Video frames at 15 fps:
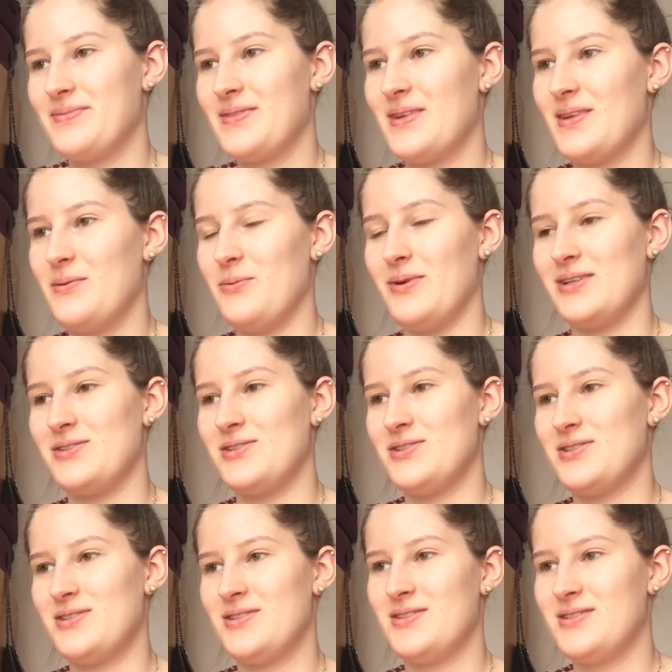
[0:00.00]
Which
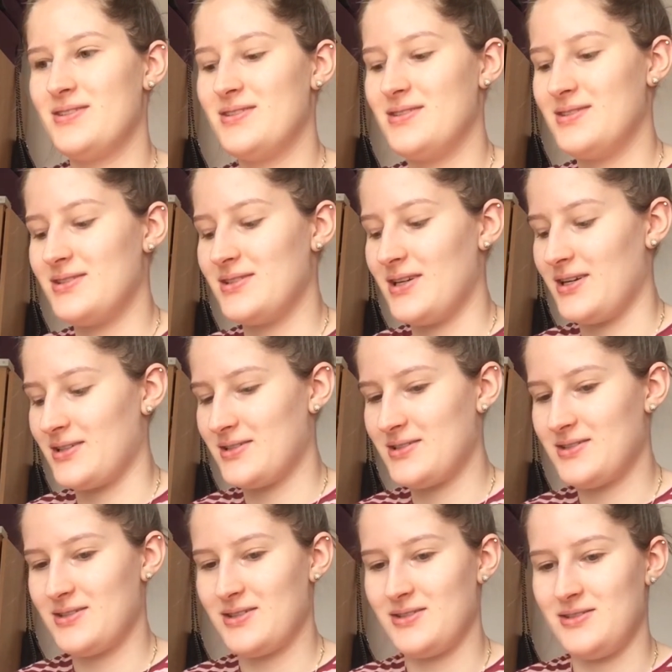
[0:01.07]
sucks,
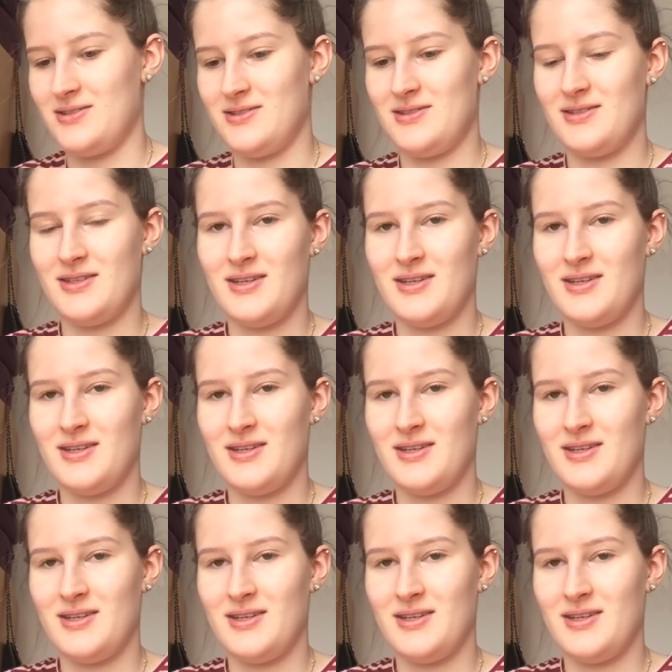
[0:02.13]
because